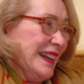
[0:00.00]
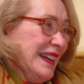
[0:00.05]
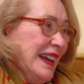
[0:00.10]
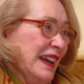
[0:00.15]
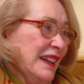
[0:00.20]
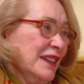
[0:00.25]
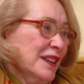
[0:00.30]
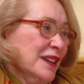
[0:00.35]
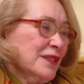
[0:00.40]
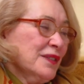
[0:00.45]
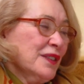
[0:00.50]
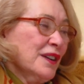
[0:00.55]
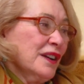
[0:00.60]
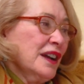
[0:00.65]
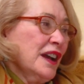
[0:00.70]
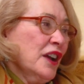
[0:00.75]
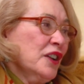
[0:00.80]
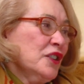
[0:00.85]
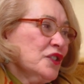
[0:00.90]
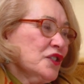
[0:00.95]
And they're
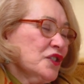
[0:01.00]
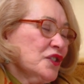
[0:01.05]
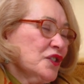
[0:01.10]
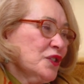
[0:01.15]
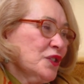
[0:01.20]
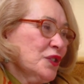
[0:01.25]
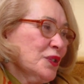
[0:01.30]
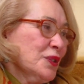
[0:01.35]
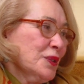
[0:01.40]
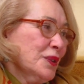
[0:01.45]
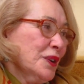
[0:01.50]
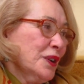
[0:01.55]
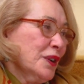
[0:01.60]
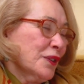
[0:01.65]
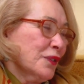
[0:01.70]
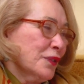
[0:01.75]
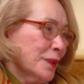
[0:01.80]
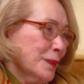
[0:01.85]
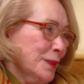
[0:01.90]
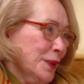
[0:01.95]
very anxious to hear
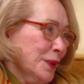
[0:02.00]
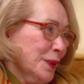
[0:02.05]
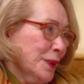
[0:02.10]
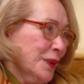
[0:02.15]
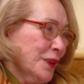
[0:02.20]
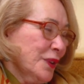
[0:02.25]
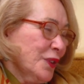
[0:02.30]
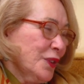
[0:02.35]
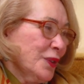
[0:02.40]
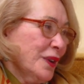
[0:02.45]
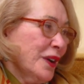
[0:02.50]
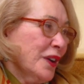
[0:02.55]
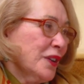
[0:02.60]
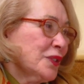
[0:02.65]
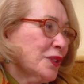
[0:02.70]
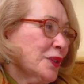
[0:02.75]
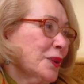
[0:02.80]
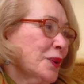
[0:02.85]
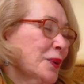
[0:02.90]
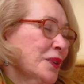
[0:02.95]
from you and to
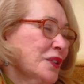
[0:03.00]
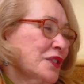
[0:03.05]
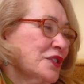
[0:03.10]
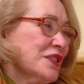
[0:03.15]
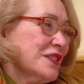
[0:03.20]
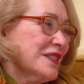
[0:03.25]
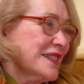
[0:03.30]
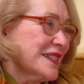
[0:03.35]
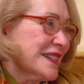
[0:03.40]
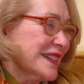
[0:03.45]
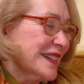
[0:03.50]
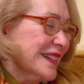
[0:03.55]
ask you questions.